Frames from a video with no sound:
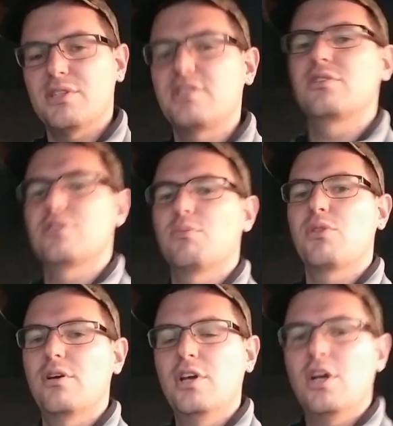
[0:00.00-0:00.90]
Let's say some of
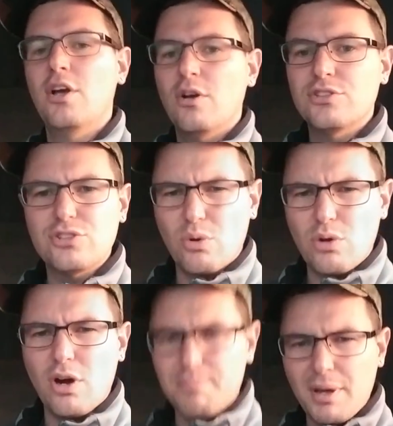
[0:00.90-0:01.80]
the
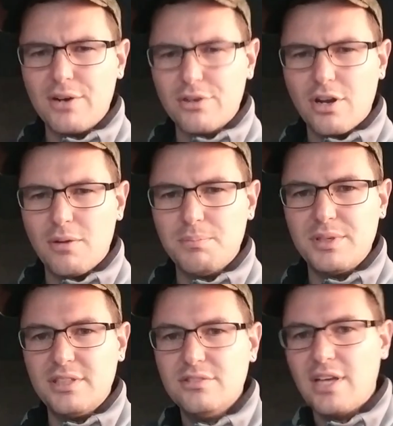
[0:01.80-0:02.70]
so-called better
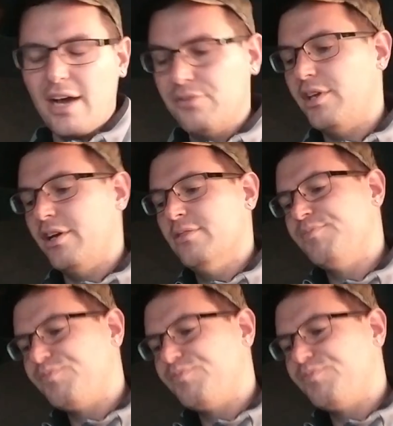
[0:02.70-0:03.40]
companies out there.